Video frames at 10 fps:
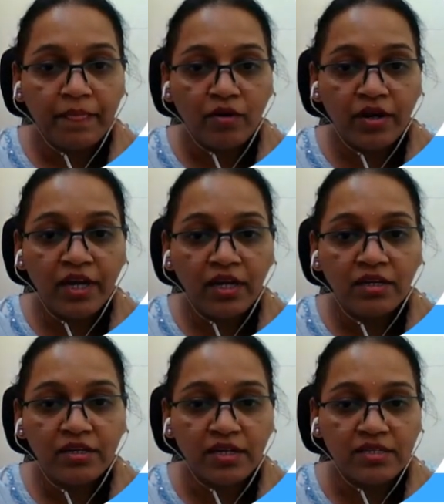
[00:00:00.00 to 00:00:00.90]
Okay,
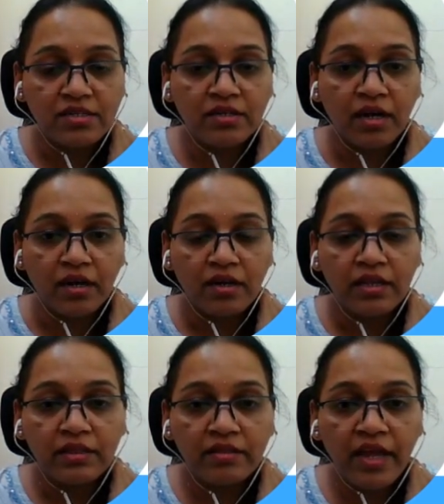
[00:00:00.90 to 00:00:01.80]
yes, done.
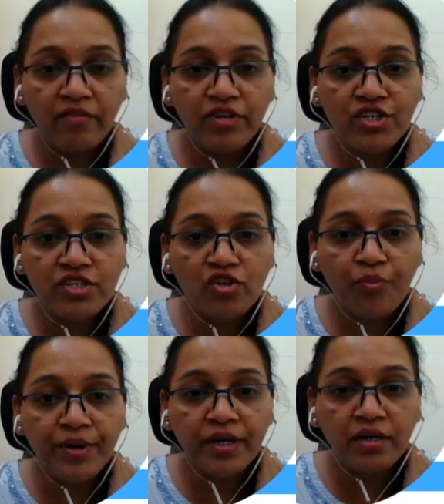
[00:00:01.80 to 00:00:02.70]
Then which is the
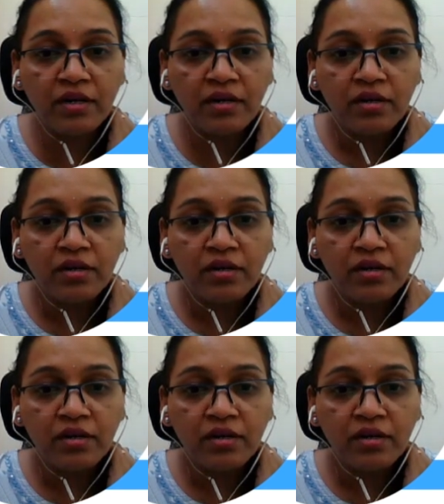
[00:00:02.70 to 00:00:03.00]
operator?